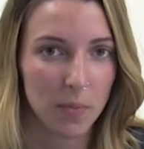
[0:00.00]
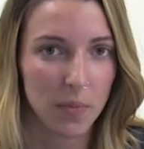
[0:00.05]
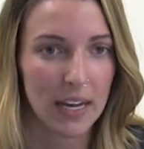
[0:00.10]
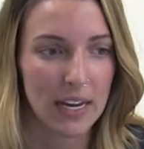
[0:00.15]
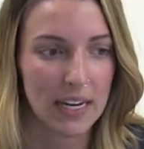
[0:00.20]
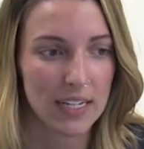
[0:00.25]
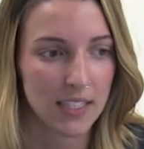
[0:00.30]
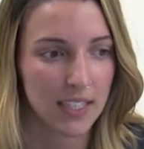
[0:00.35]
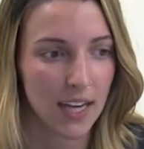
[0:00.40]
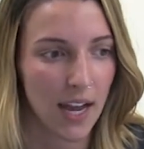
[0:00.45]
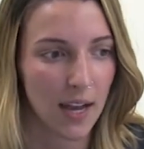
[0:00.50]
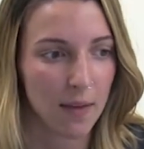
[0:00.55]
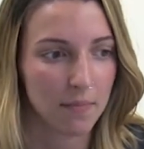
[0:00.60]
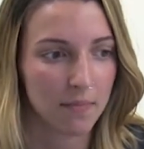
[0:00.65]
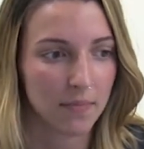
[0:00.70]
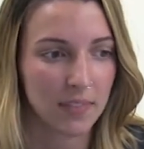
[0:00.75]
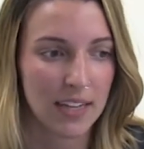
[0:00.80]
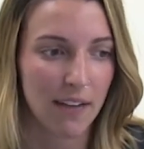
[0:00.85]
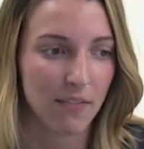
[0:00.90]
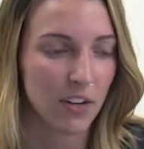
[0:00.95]
playing
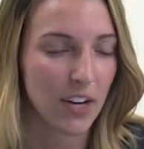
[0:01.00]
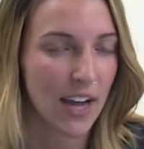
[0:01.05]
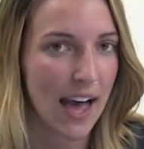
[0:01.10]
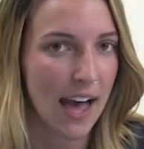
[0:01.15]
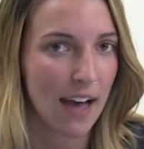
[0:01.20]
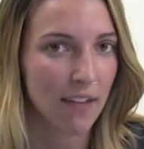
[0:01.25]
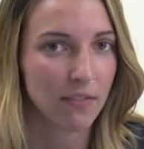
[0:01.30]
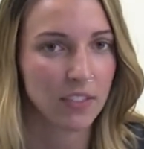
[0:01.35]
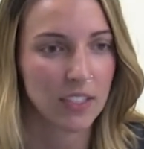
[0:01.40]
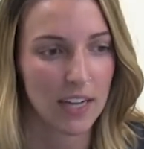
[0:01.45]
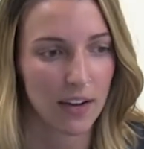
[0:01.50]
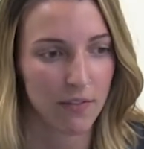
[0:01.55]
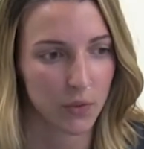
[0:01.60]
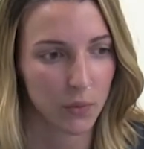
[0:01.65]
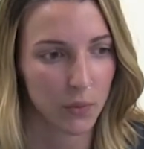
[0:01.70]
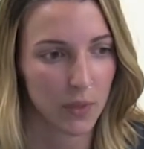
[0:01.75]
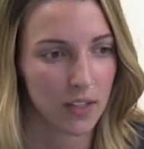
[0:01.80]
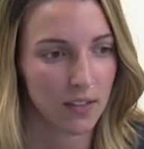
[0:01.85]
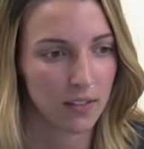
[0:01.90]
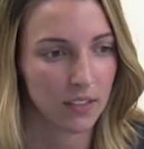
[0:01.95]
time, never have, and never
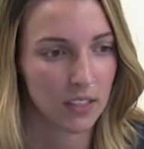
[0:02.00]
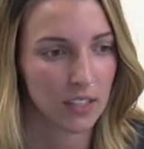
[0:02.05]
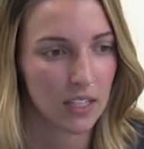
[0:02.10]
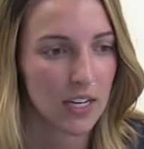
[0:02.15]
will.